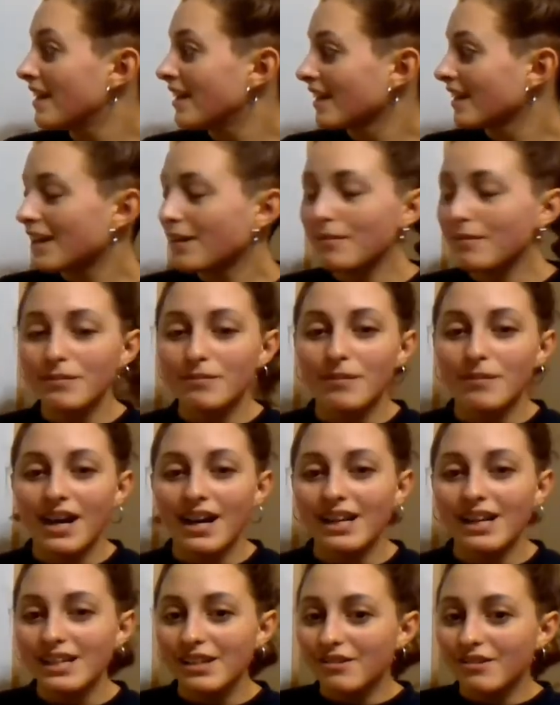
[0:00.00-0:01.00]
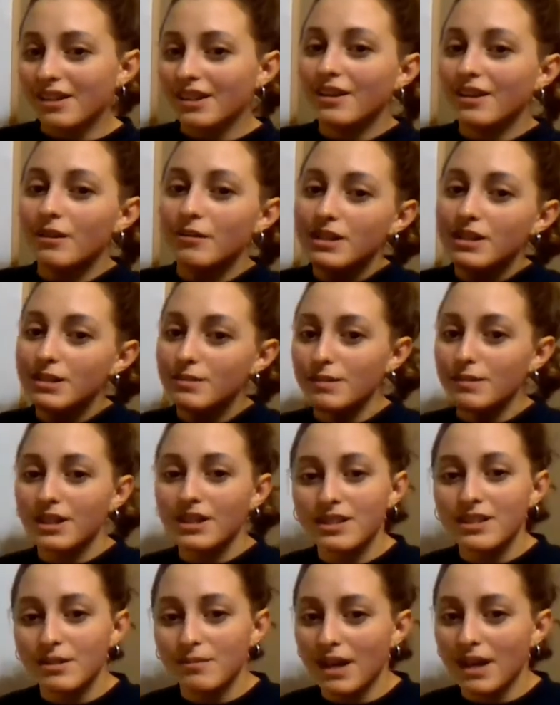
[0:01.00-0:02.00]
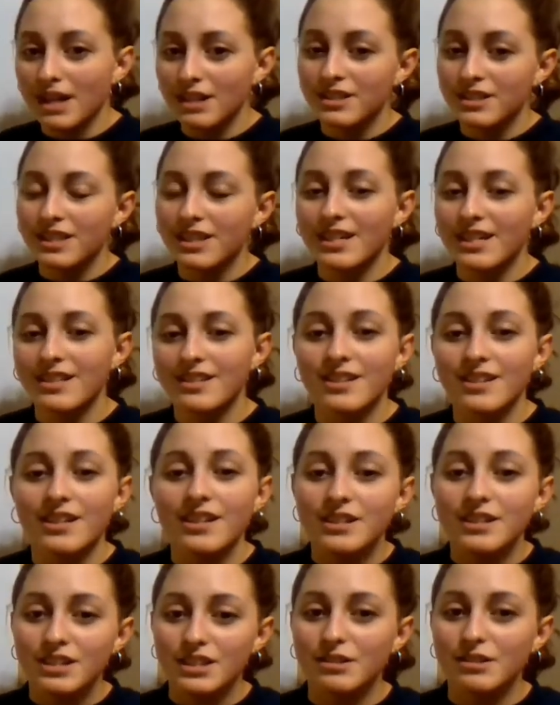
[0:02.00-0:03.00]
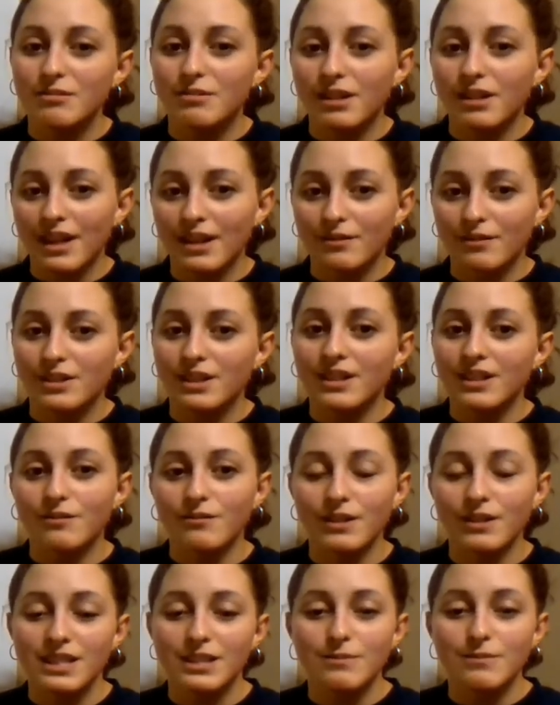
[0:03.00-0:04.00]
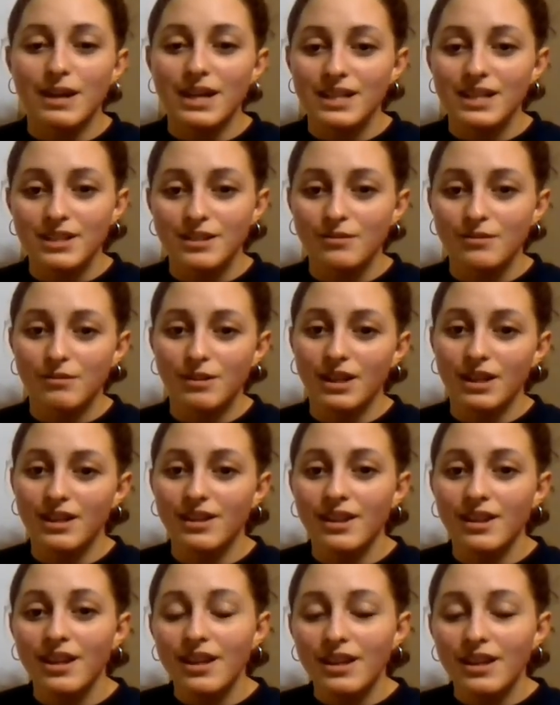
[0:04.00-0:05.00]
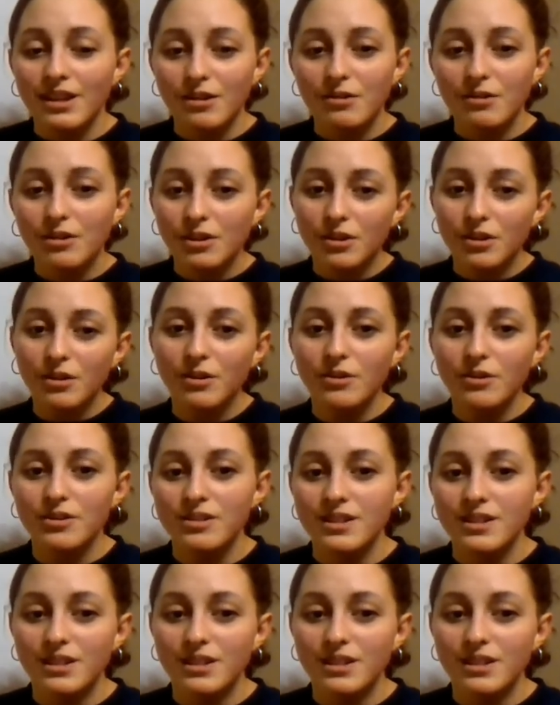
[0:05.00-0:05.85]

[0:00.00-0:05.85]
keep in mind, you can always mix and match these, do whatever fits best with your goals,